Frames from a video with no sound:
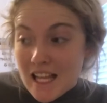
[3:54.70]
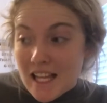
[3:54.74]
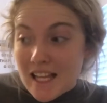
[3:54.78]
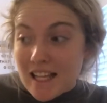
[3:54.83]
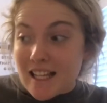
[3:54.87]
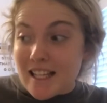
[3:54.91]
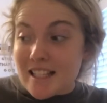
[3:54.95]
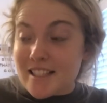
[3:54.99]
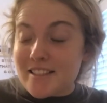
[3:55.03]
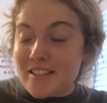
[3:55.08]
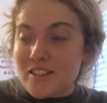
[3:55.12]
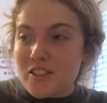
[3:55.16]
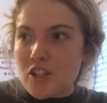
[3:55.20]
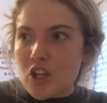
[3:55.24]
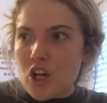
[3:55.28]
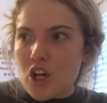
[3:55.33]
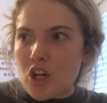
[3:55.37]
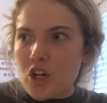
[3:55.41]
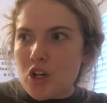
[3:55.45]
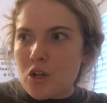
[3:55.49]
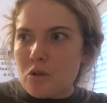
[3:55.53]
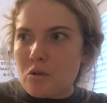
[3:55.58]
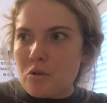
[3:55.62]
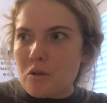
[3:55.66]
And
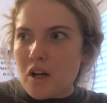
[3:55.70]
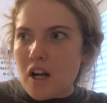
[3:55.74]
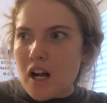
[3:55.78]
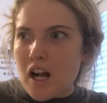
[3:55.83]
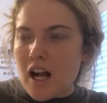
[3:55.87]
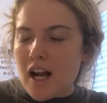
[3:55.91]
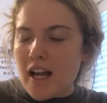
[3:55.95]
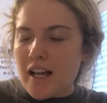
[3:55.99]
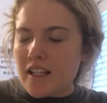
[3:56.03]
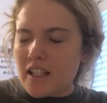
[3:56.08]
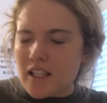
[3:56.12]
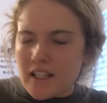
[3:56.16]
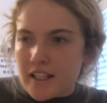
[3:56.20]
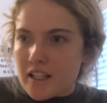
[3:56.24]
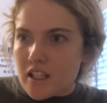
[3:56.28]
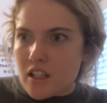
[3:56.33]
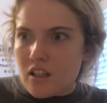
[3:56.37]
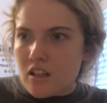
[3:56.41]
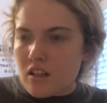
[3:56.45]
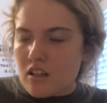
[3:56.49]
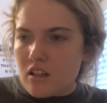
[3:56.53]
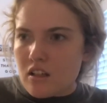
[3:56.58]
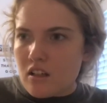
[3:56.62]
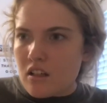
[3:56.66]
so I
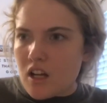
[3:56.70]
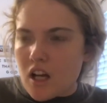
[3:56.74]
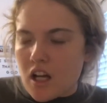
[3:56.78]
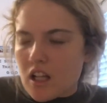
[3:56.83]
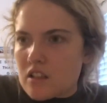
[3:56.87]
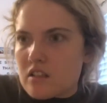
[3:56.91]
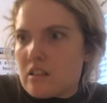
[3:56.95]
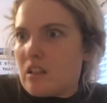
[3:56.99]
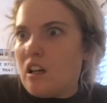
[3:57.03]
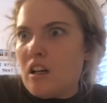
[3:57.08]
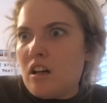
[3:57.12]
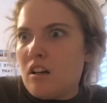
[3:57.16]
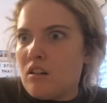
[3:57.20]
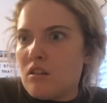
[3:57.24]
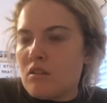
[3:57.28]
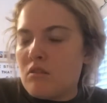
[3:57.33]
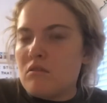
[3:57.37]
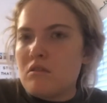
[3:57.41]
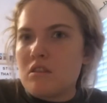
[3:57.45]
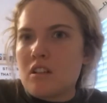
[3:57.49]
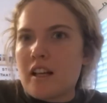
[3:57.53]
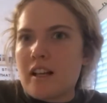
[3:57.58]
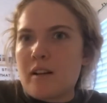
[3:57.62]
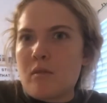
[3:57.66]
hello,
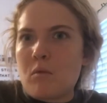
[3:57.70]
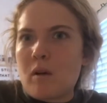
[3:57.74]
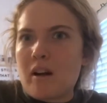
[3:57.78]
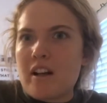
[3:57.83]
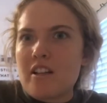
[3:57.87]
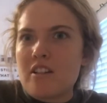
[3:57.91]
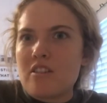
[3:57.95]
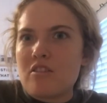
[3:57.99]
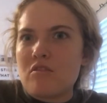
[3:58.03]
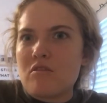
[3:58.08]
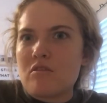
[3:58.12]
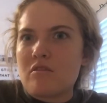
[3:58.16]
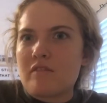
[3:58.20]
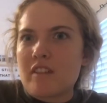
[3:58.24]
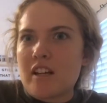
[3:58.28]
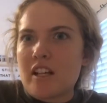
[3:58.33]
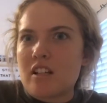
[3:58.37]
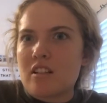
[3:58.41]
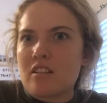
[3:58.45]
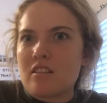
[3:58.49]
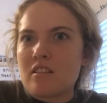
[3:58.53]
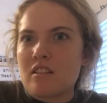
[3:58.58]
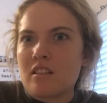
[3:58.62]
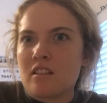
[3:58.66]
why didn't you invite
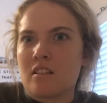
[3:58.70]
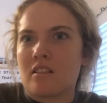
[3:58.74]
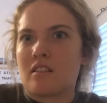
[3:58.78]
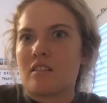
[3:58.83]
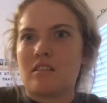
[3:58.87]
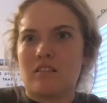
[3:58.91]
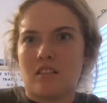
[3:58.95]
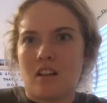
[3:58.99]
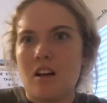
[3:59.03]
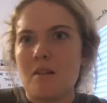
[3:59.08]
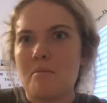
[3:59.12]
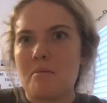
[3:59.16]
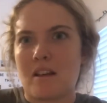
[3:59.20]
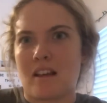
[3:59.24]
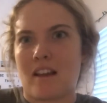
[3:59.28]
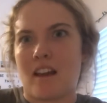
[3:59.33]
her to club and